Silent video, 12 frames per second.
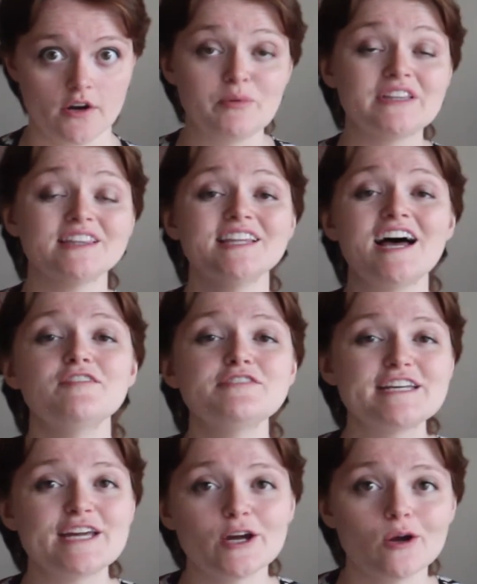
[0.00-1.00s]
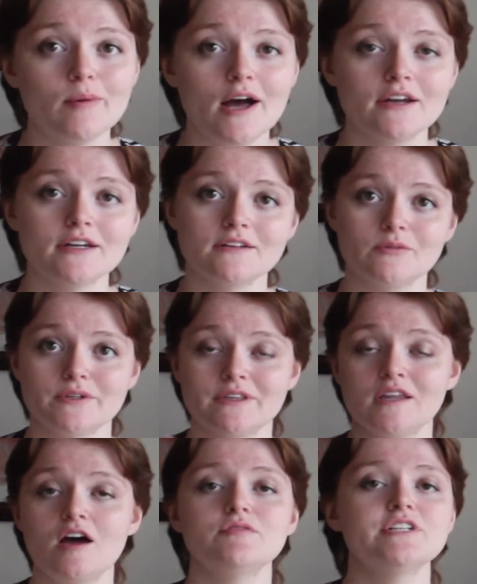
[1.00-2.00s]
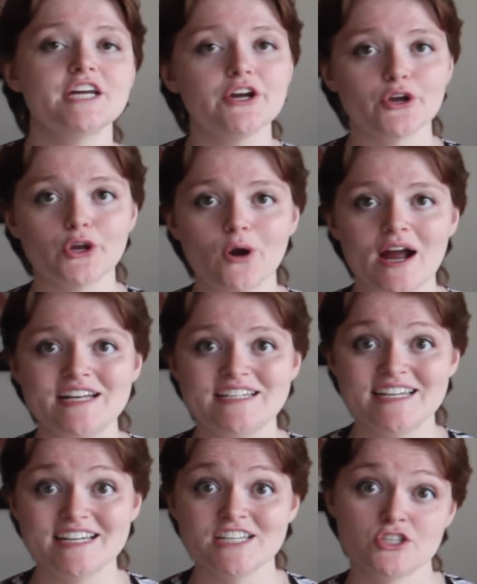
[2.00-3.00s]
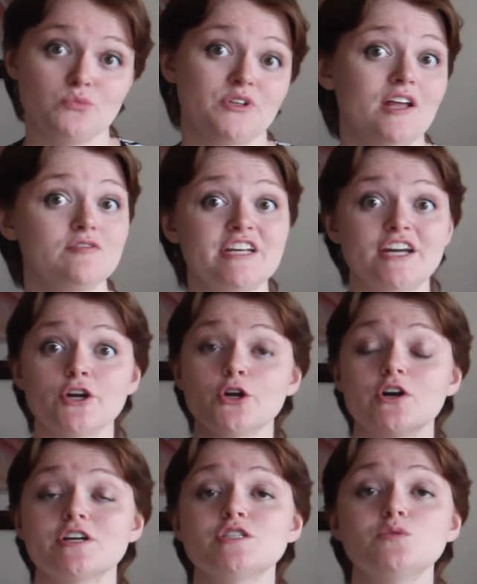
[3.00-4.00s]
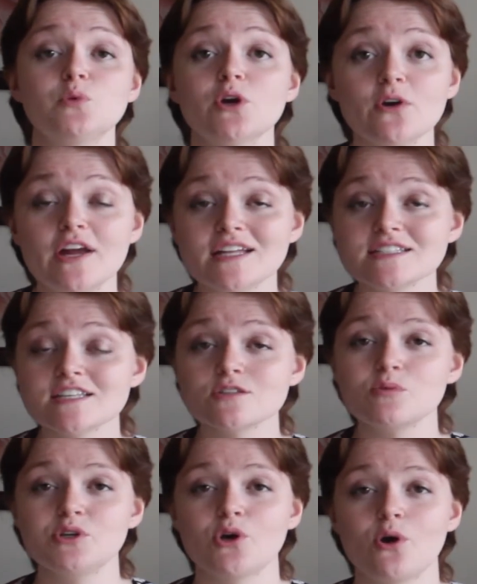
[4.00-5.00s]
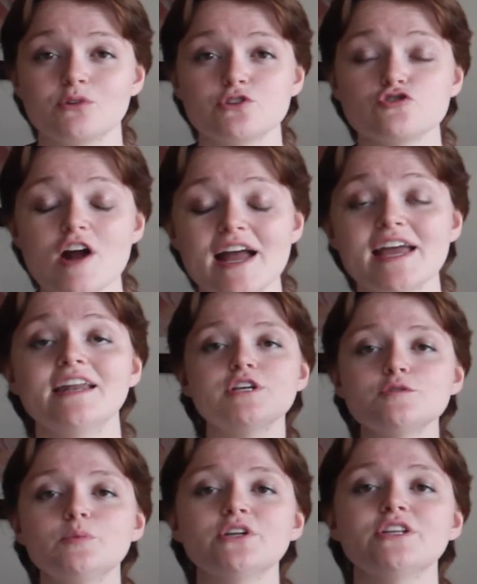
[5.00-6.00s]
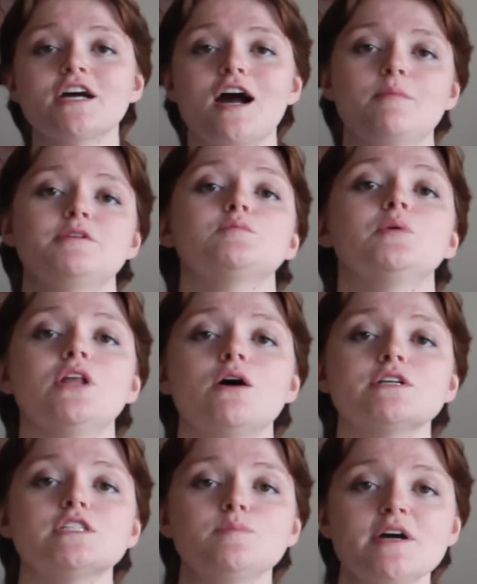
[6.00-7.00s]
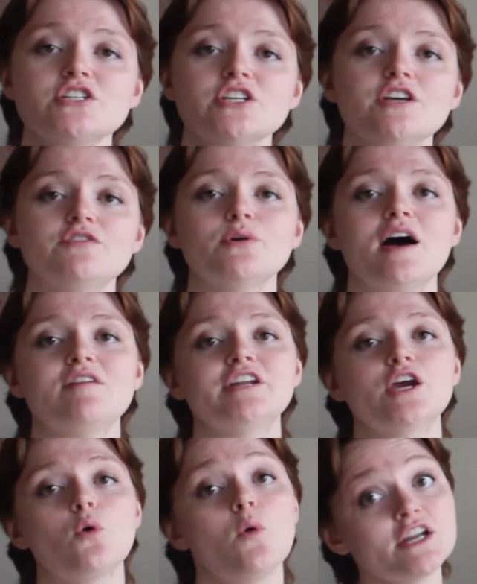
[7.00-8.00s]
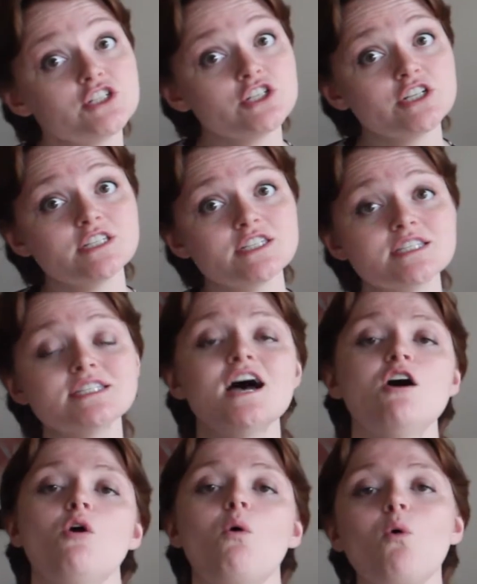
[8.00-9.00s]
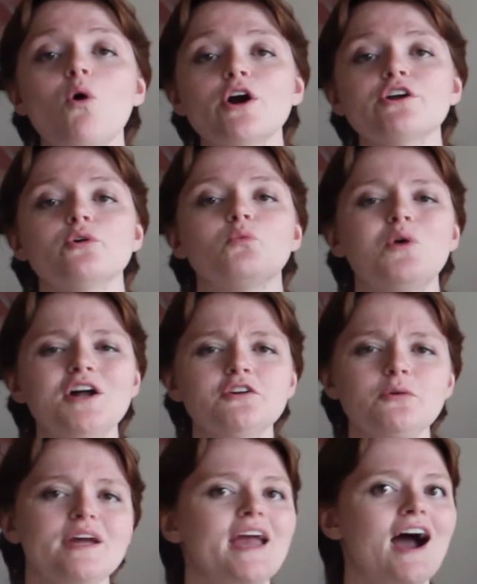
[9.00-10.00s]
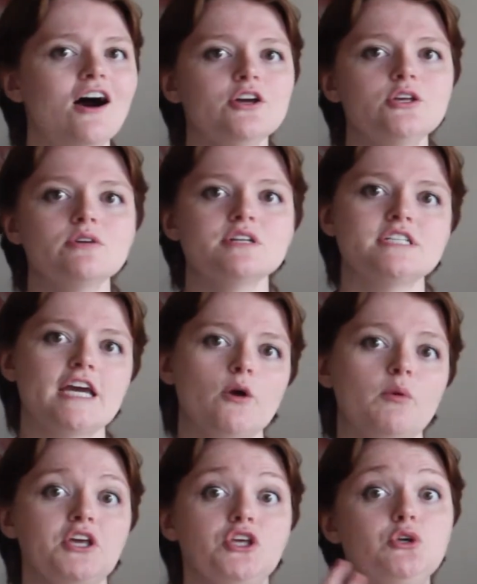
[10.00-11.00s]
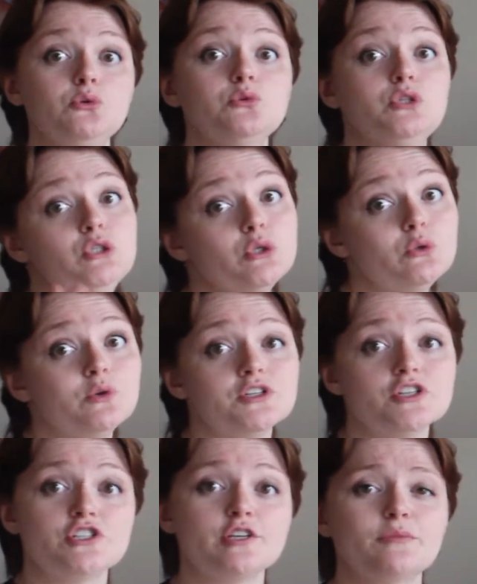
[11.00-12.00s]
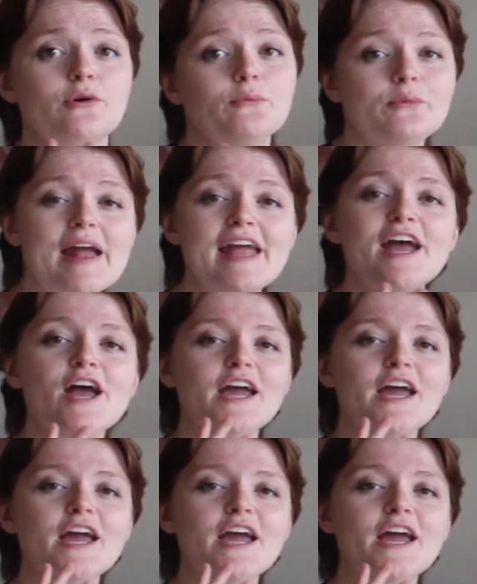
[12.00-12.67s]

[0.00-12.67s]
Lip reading: I would love to hear about it, would love to hear your ideas, would love to hear your experiences when you go and try it. Please put in the comments below, especially if you have any questions or you're wondering how you can take what you do, which is some great